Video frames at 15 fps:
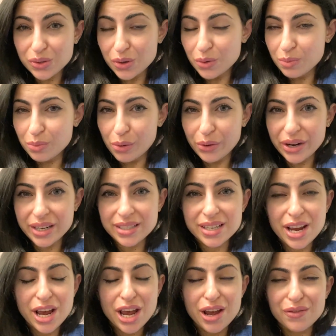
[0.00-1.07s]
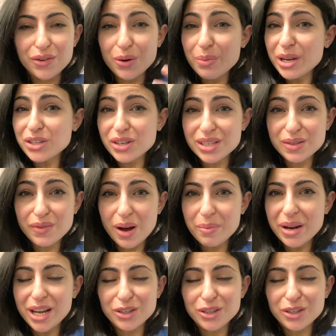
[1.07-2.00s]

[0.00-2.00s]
important. If your patient is vomiting,